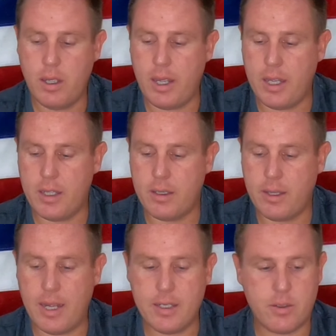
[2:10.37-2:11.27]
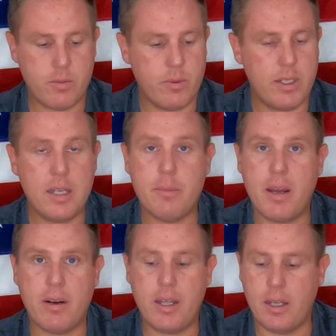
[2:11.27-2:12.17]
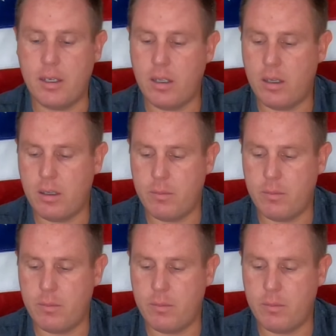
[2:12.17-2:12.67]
and that's really about it.